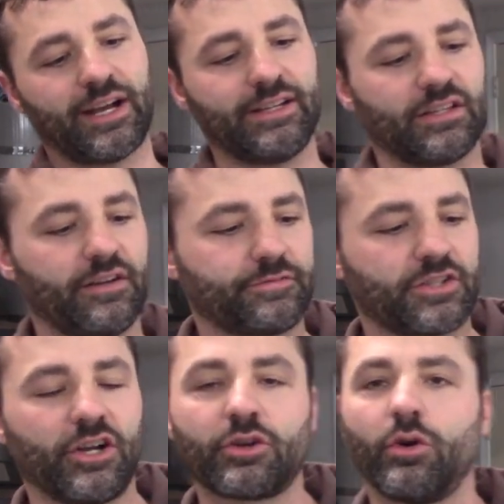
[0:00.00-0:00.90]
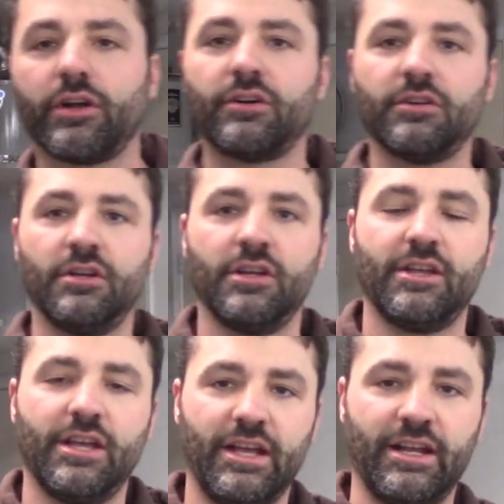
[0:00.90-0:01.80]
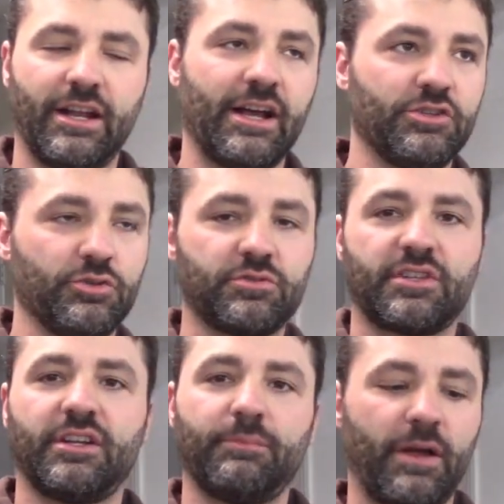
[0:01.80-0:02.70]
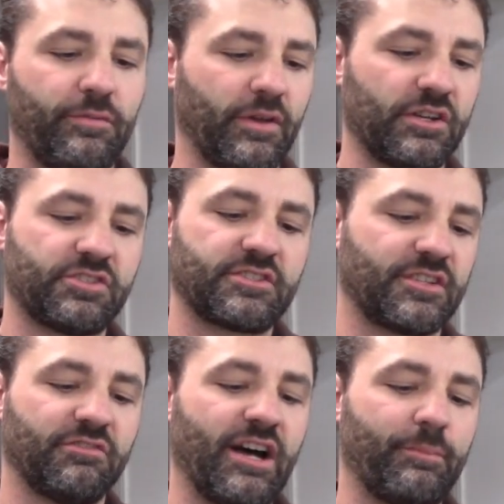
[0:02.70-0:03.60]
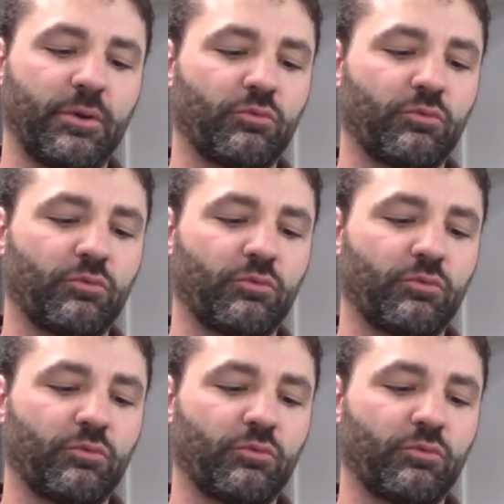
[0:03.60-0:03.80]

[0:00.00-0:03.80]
I love tung oil and I use it in my finishes a lot,